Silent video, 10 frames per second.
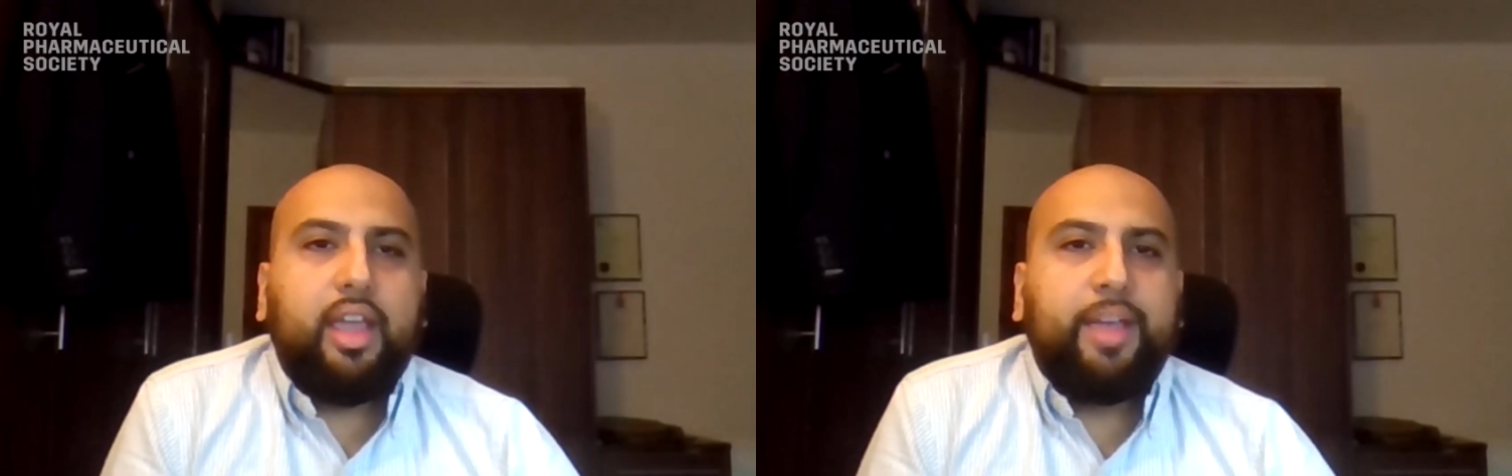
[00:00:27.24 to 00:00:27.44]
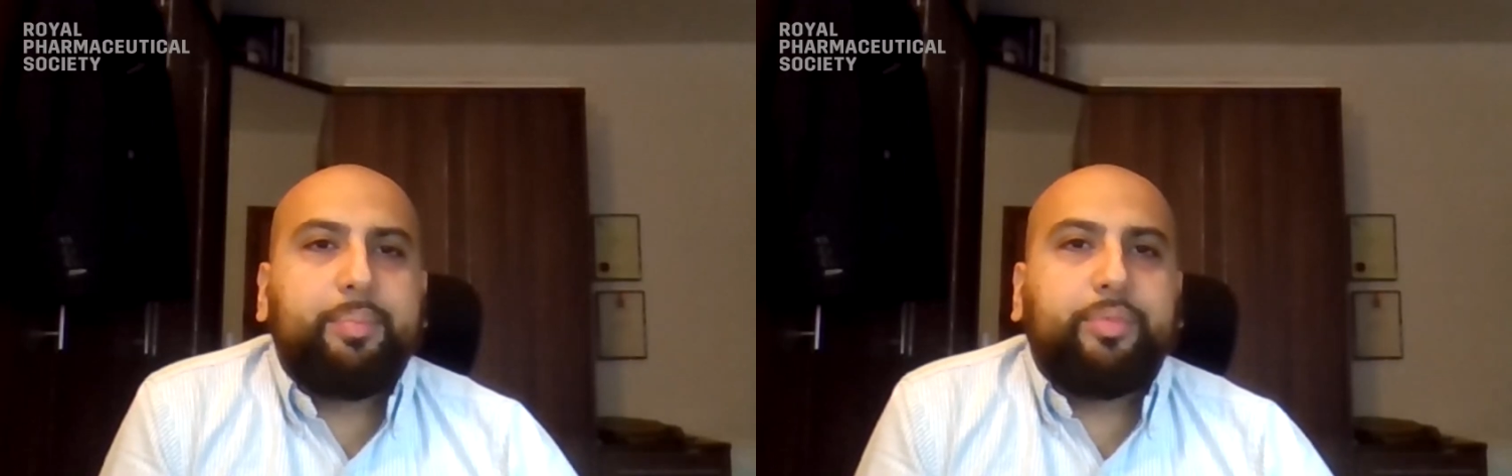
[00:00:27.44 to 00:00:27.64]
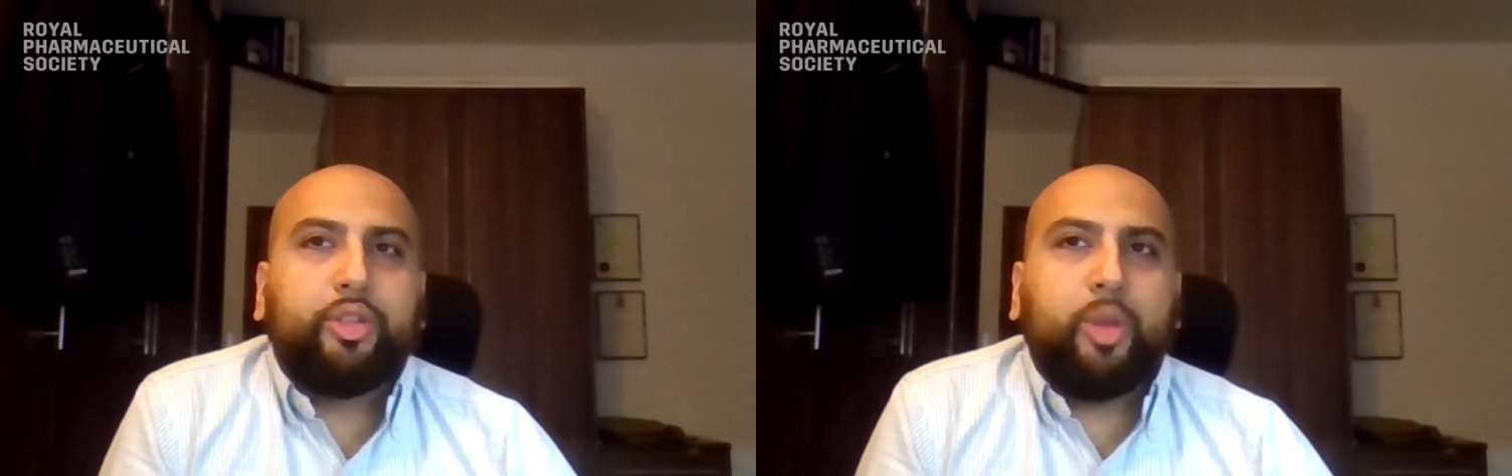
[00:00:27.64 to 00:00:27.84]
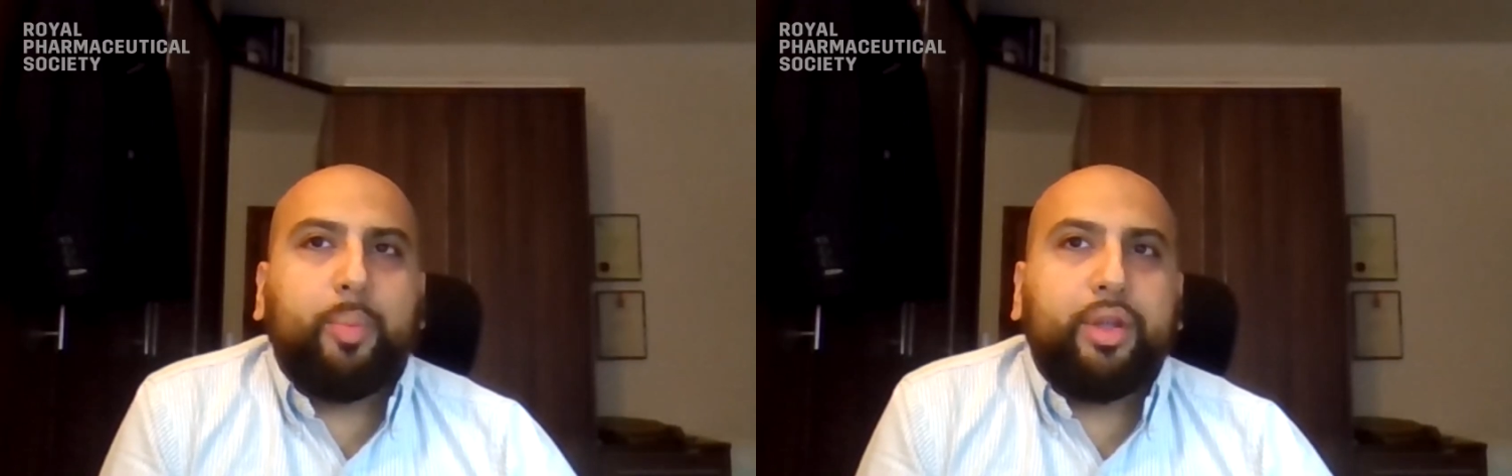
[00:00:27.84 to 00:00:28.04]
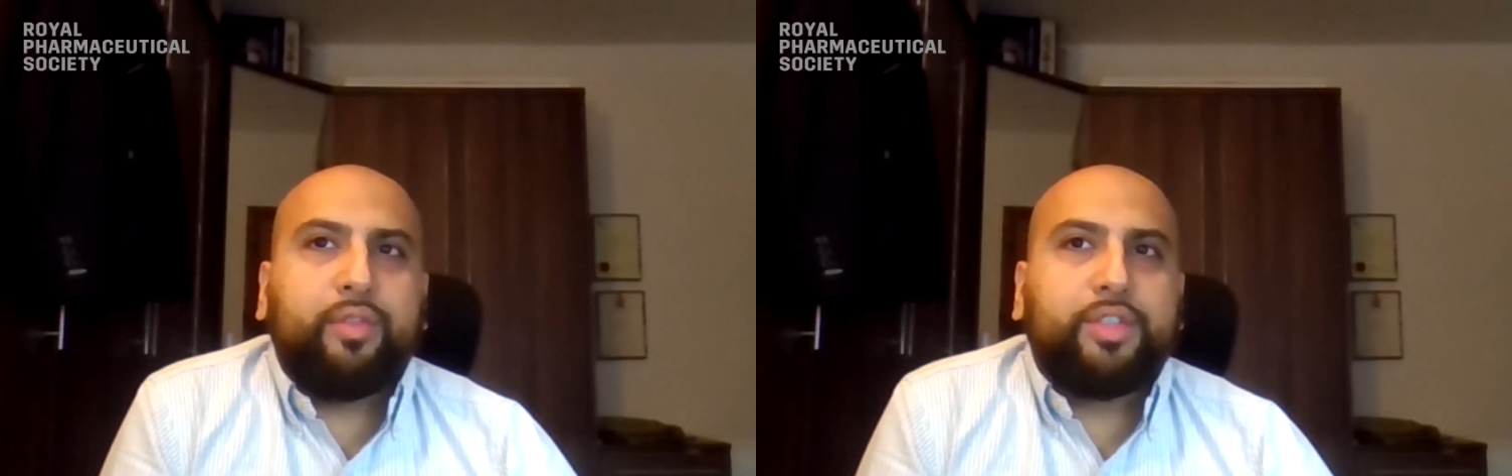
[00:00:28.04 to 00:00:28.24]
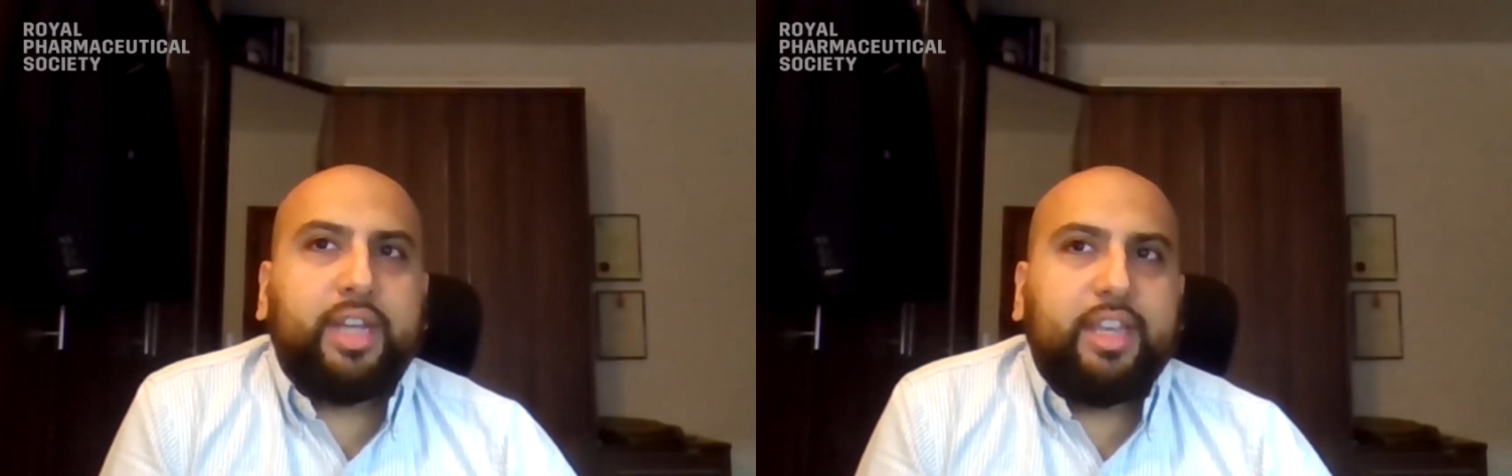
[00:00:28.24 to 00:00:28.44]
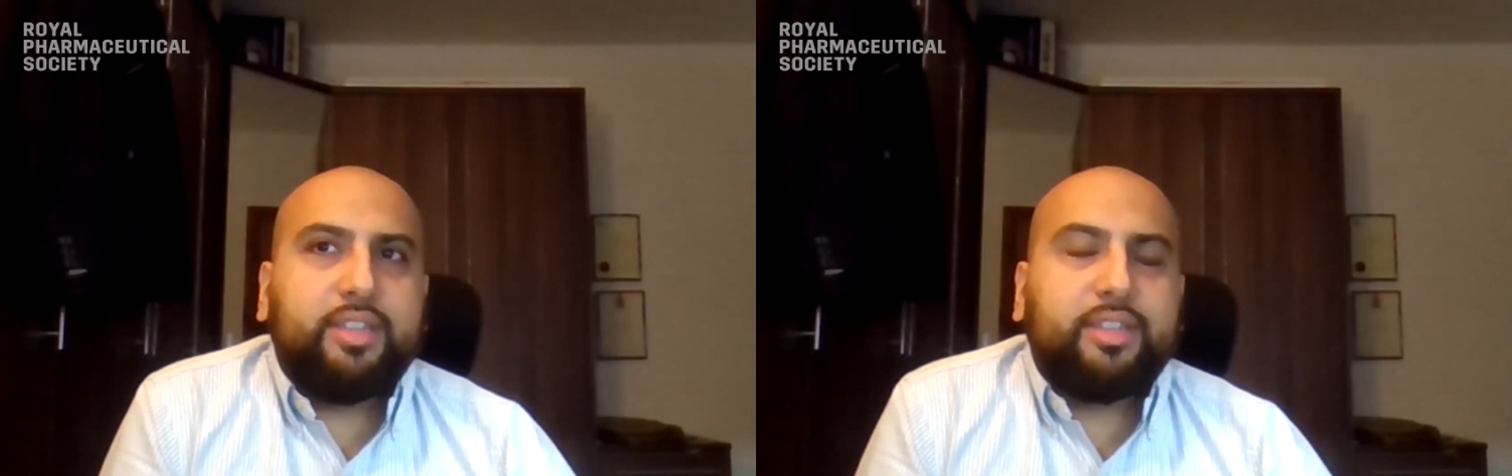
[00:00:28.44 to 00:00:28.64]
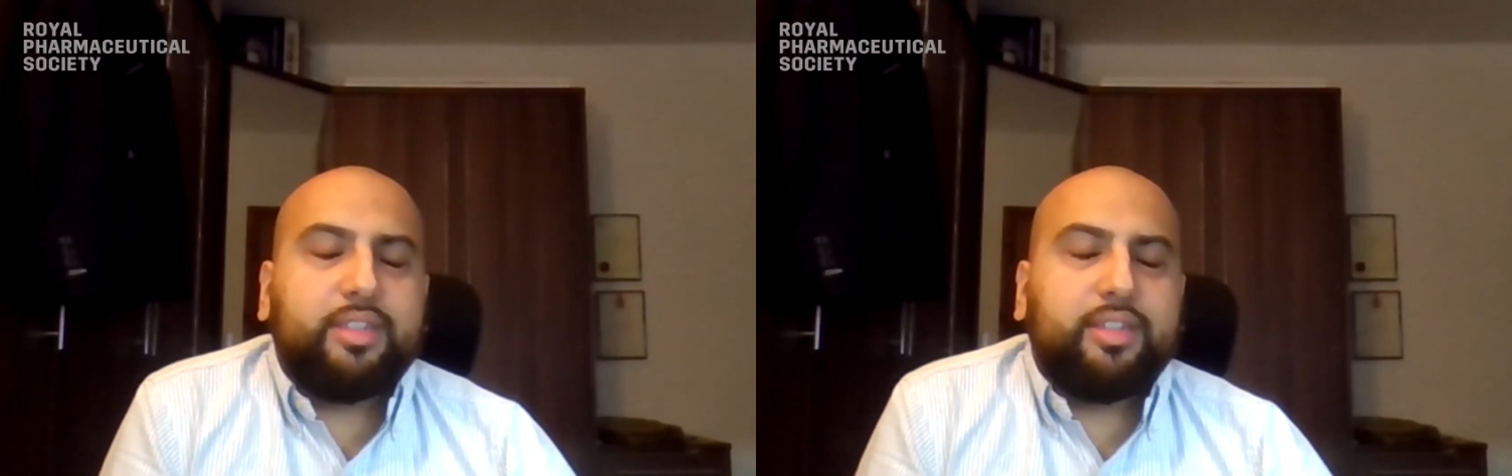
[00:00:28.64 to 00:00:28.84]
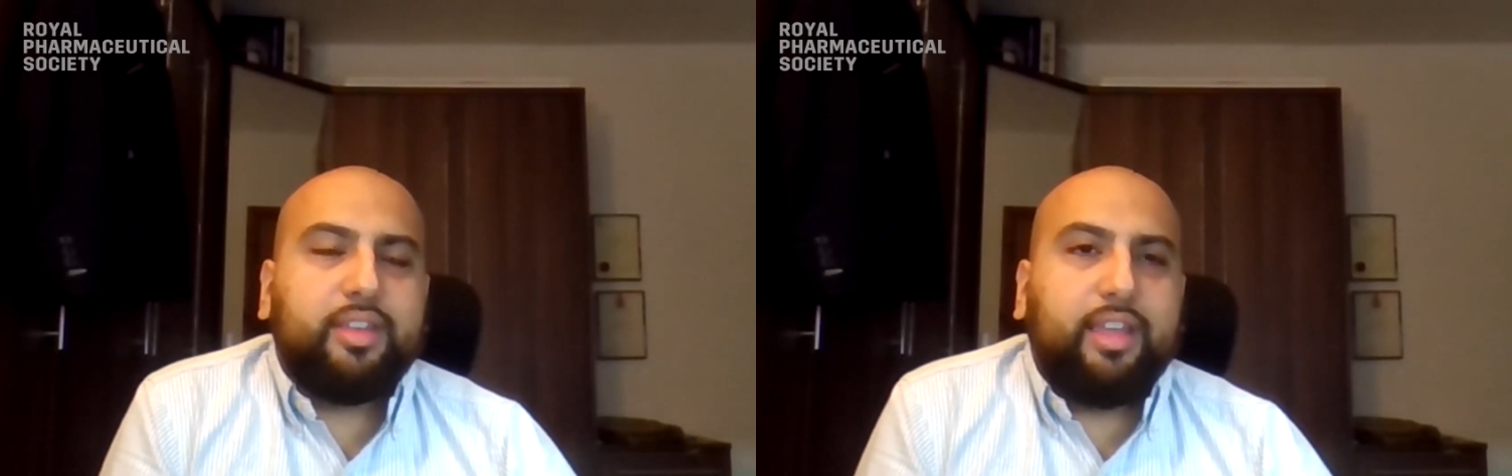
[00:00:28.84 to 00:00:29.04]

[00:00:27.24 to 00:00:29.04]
The topic of today's